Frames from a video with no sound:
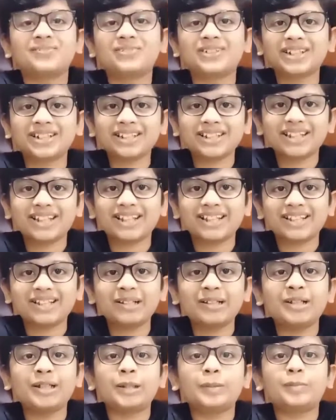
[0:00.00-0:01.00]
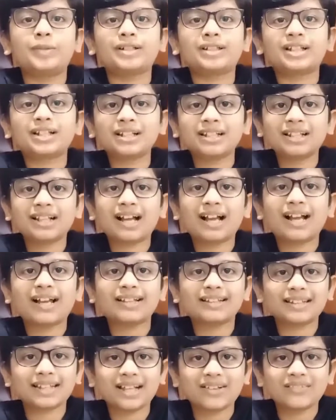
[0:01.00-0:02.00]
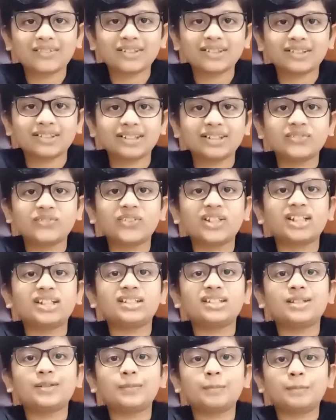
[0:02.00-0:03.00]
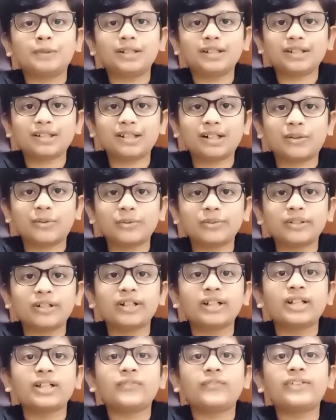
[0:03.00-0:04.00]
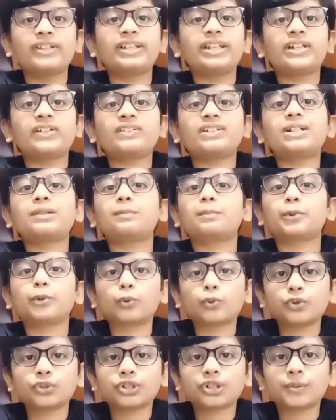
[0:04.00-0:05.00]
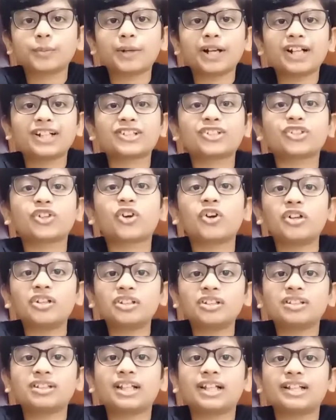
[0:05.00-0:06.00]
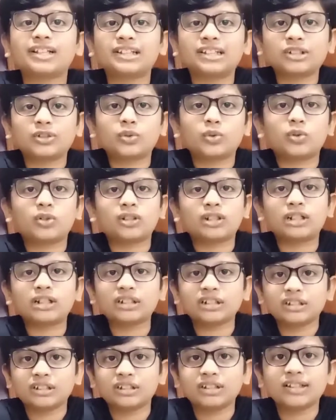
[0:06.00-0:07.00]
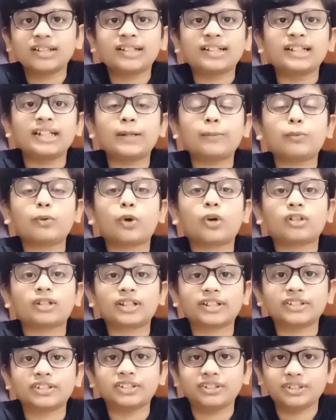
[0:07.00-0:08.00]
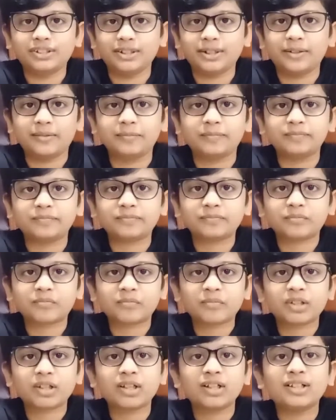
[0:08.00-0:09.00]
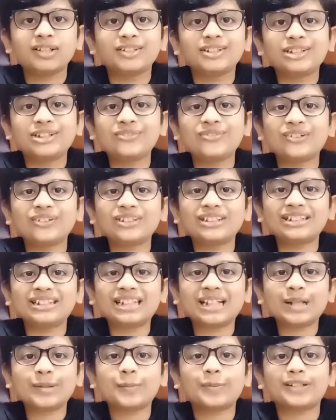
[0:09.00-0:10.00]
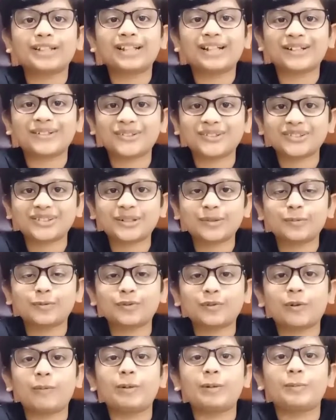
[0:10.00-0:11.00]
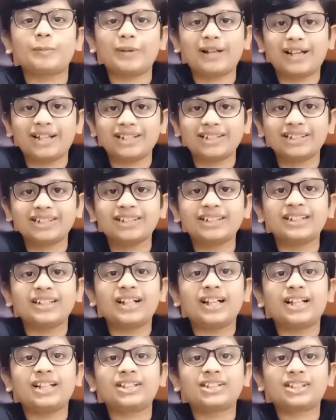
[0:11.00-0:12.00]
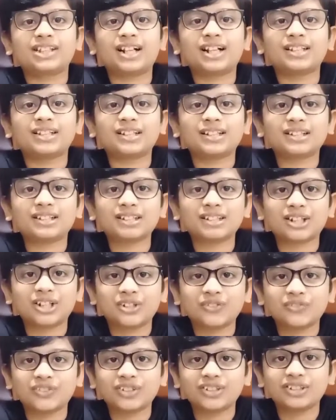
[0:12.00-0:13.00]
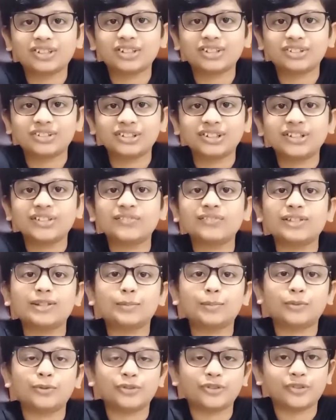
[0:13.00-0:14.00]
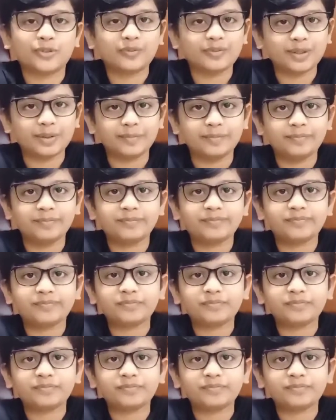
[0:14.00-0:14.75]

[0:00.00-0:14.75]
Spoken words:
One day, Matilda and Lavender were in the playground when they were approached by a tall 10-year-old girl named Hortensia. She was eating potato chips from a bag and started a conversation with both of them.